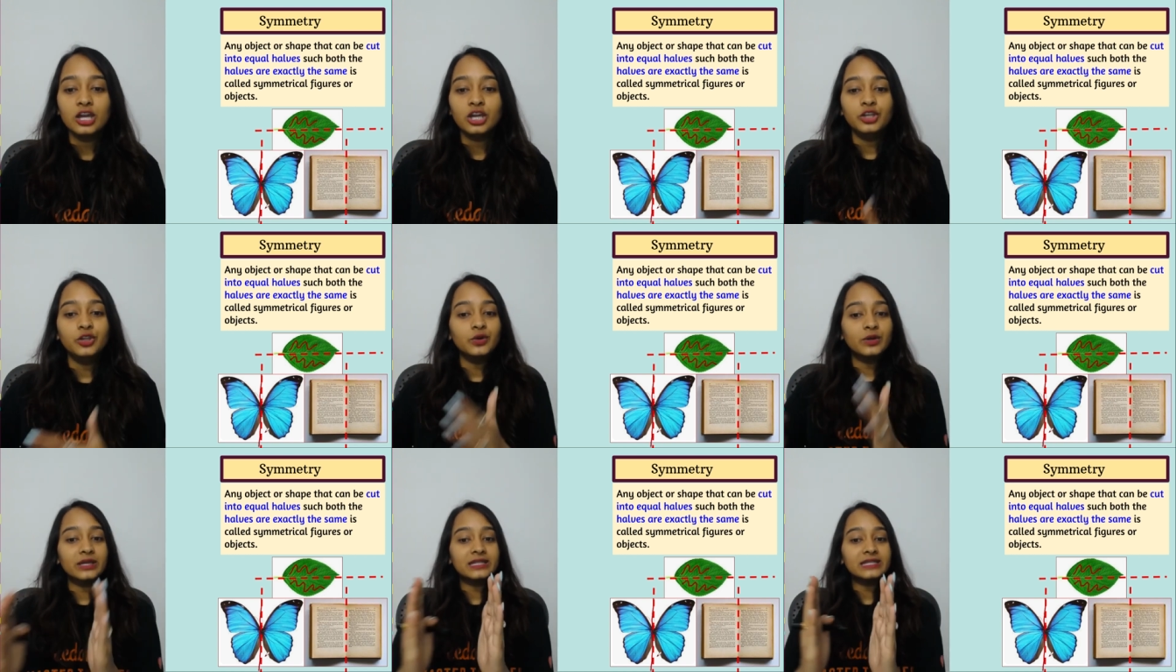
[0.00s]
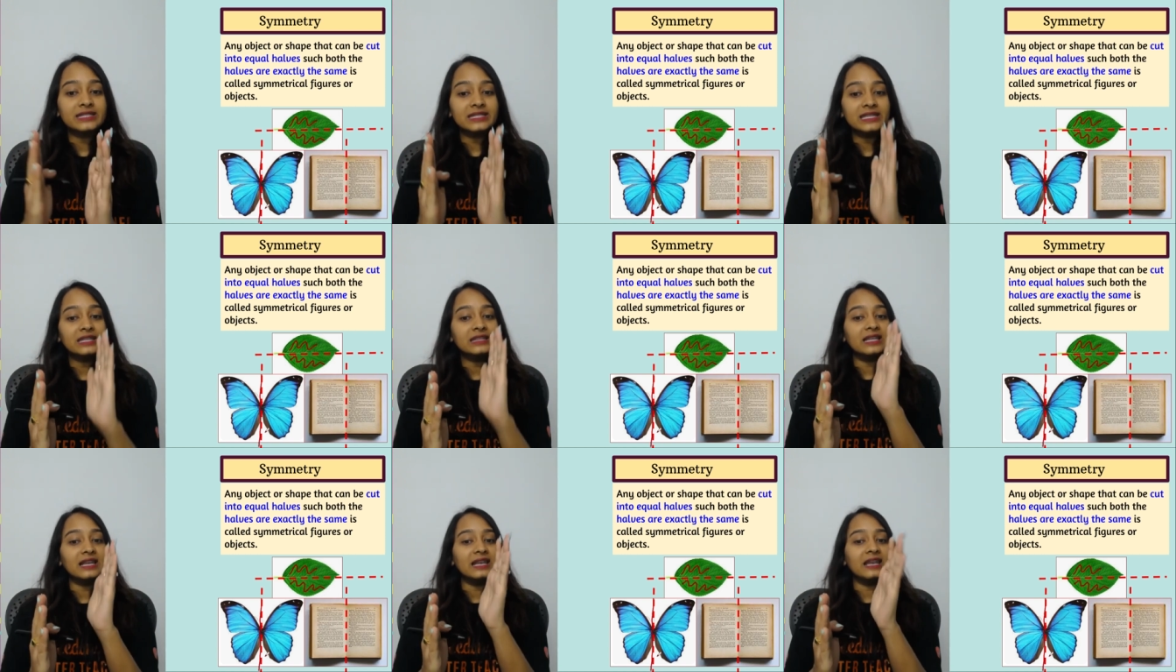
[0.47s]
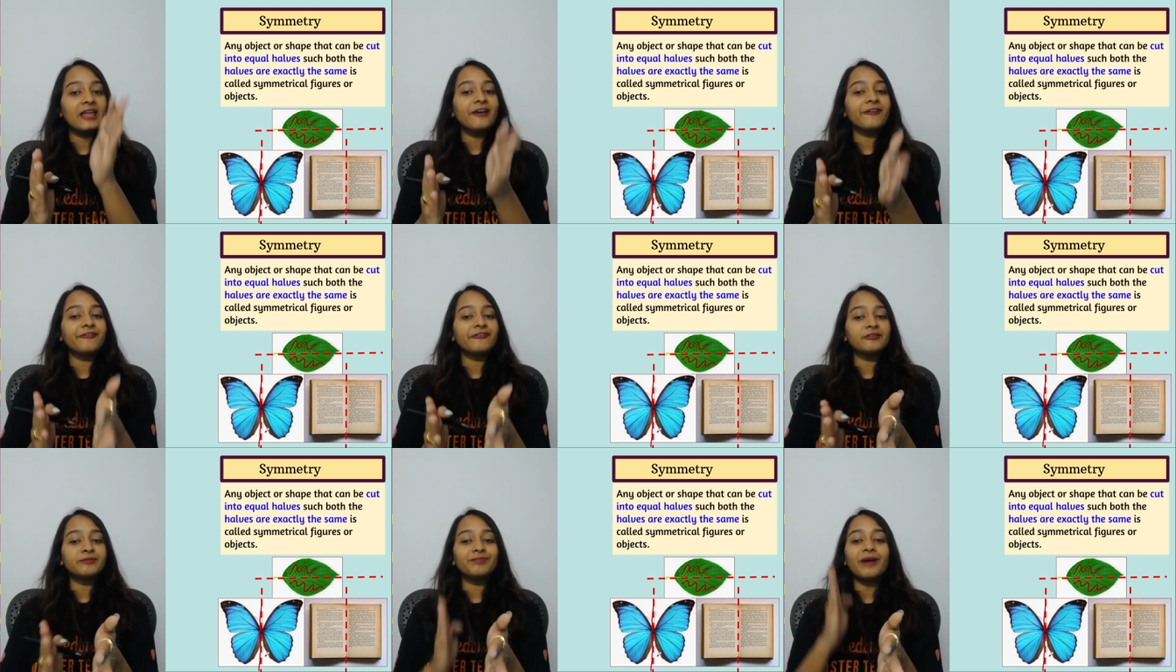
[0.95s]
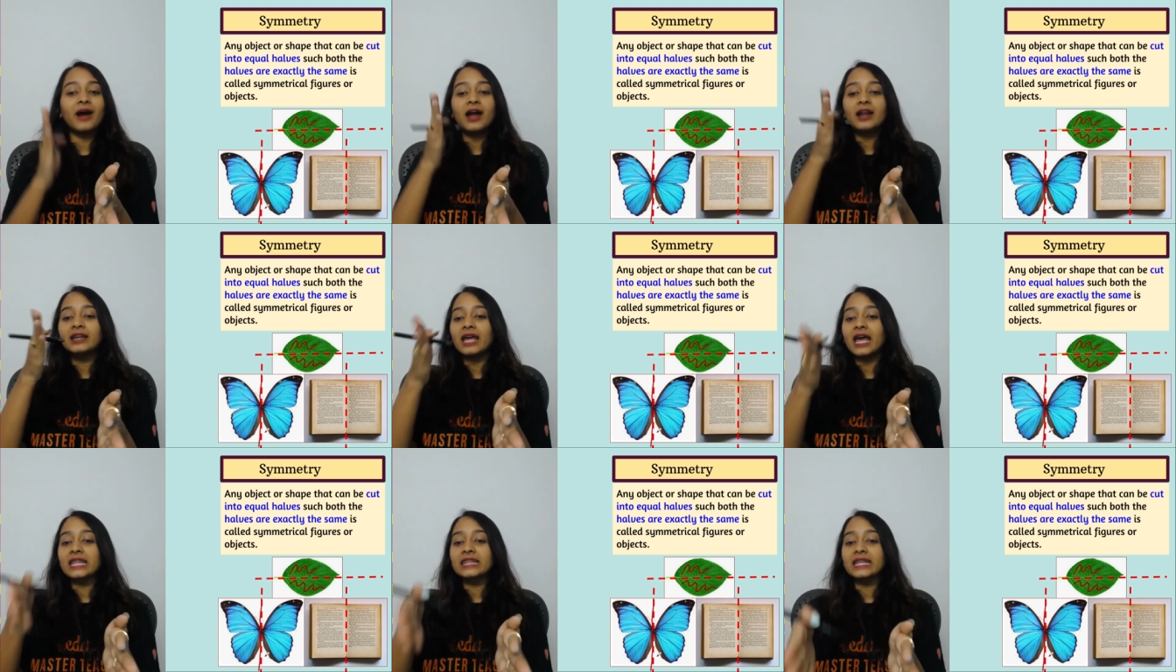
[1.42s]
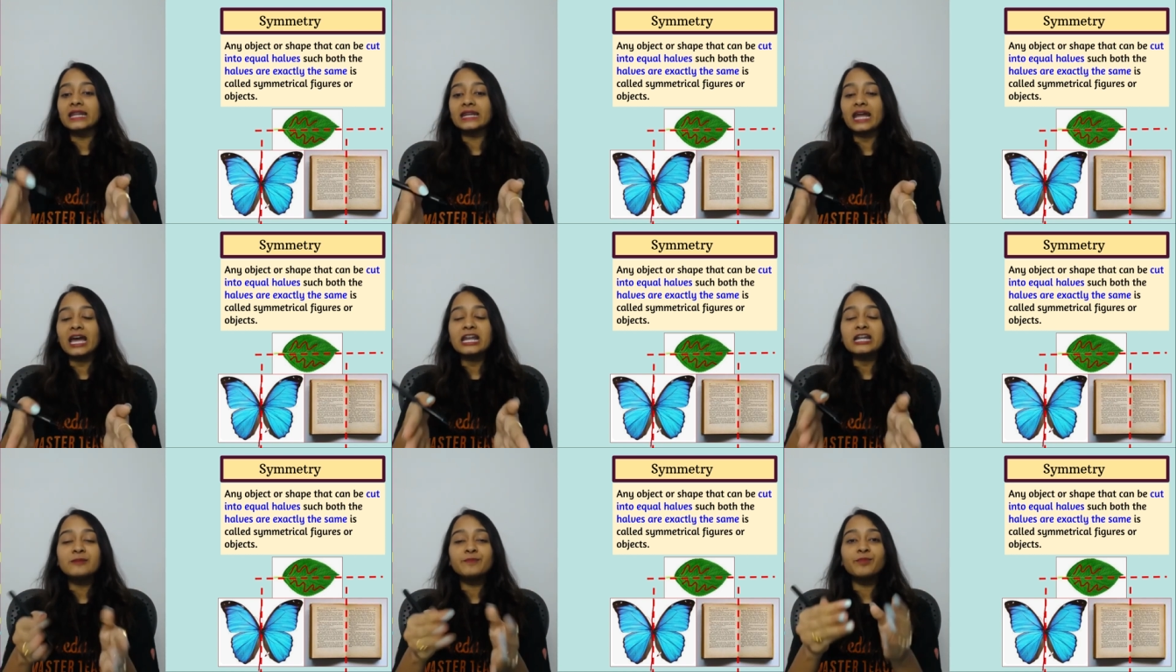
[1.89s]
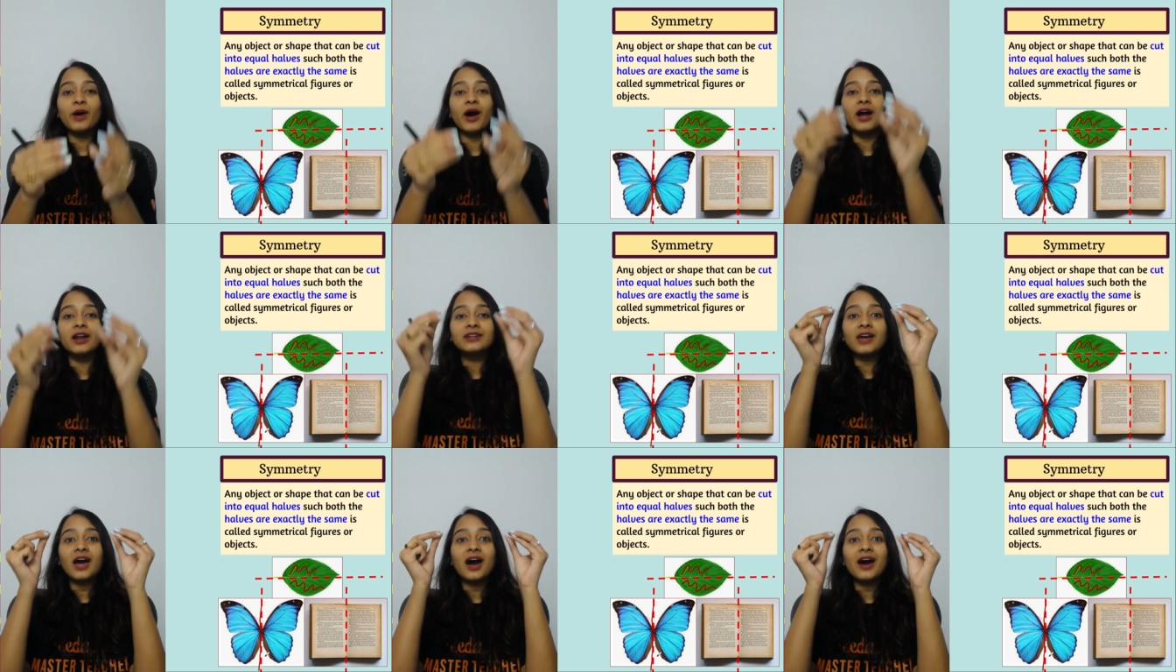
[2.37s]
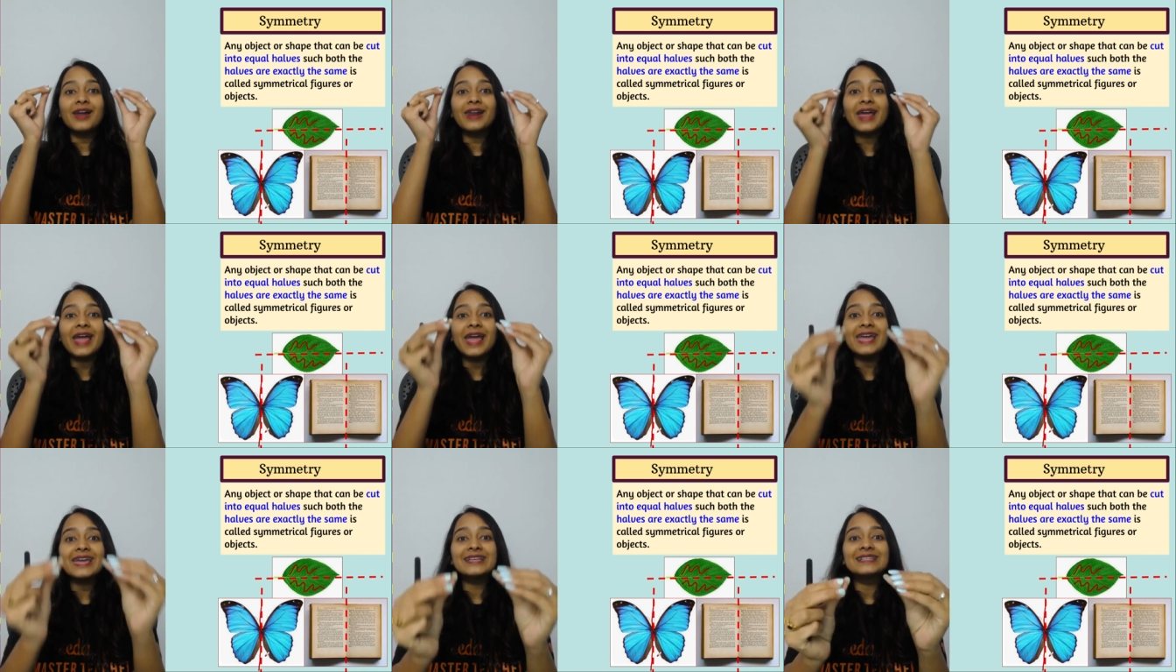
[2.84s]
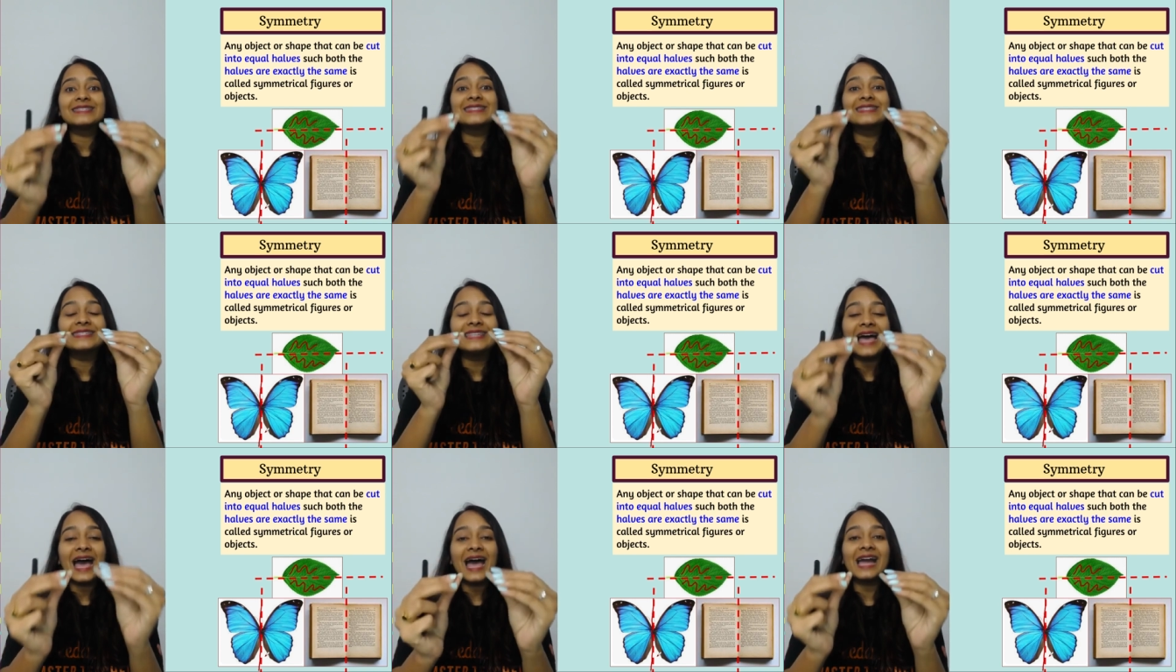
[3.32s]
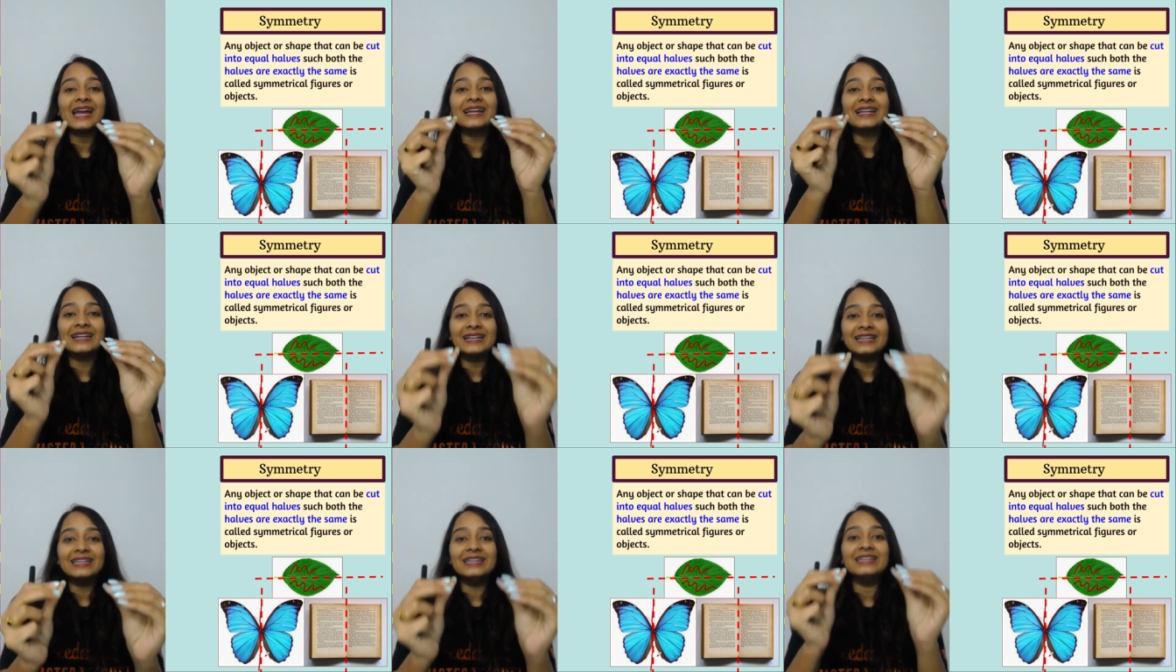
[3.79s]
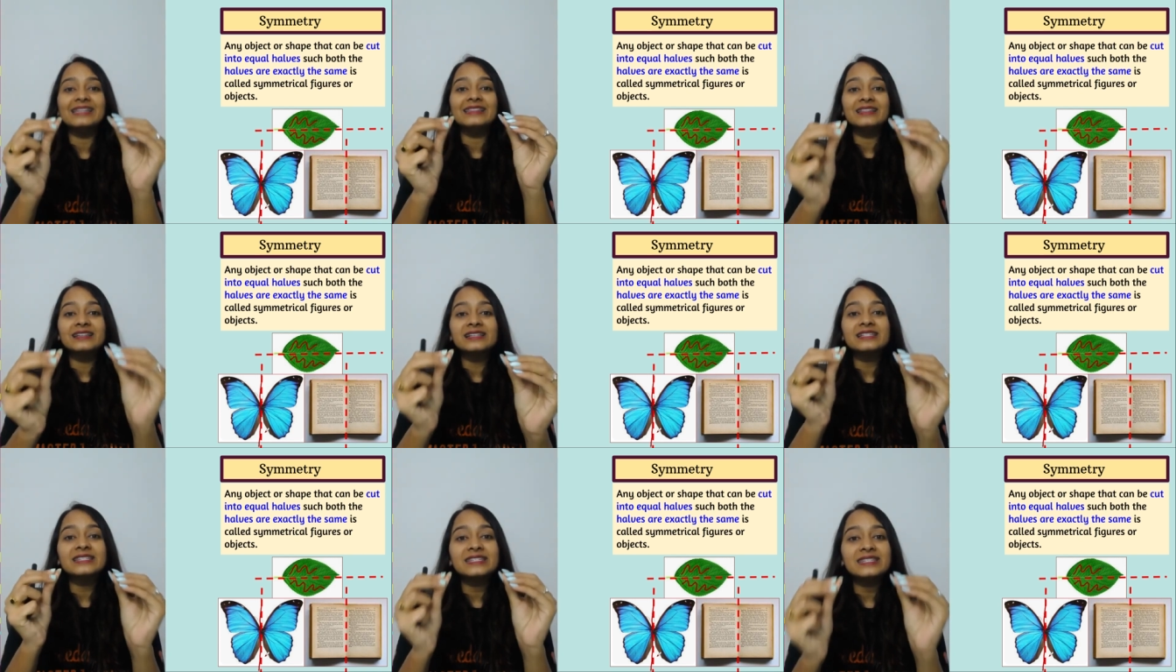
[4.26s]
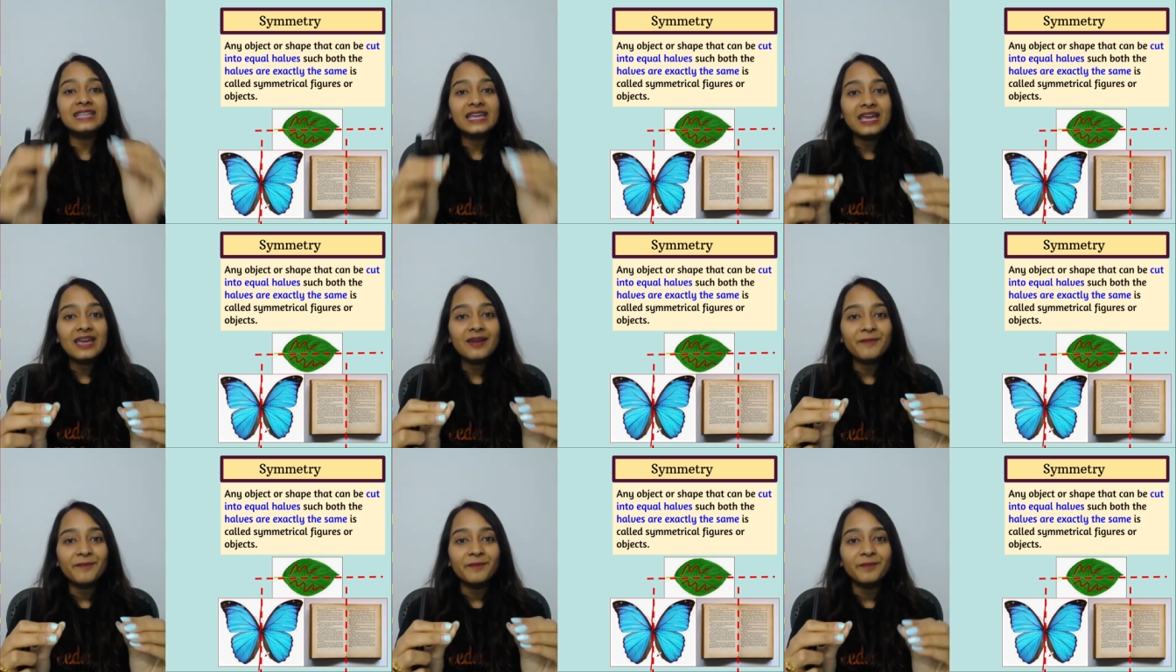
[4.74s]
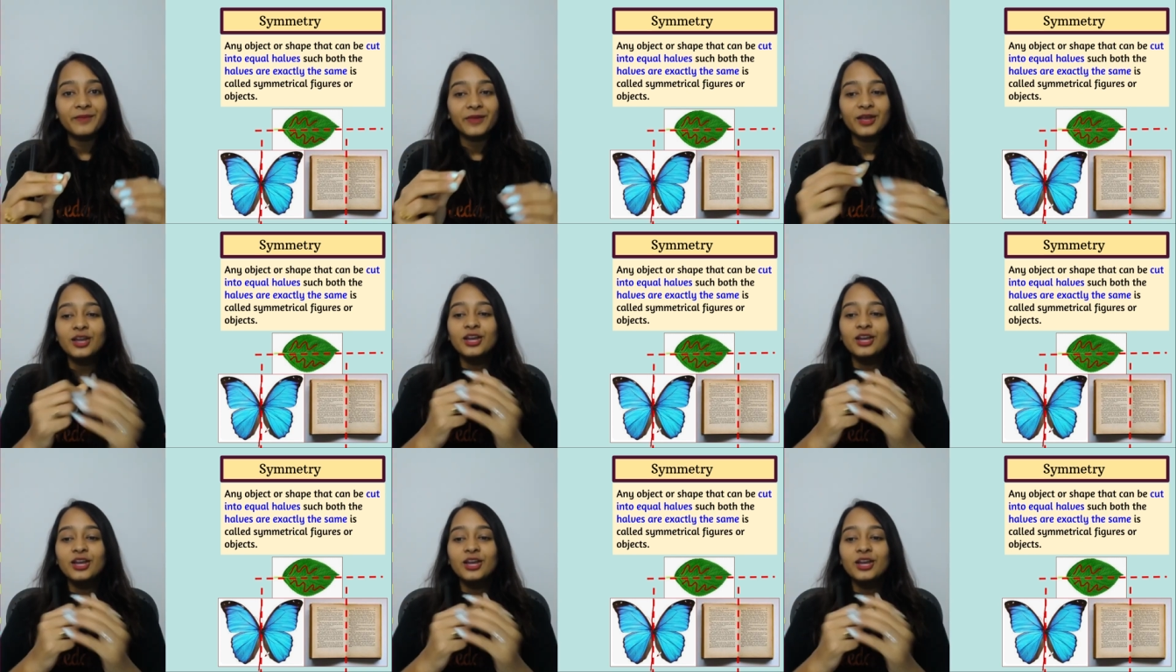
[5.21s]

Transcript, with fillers: you can see the left part and the right part are exactly the same.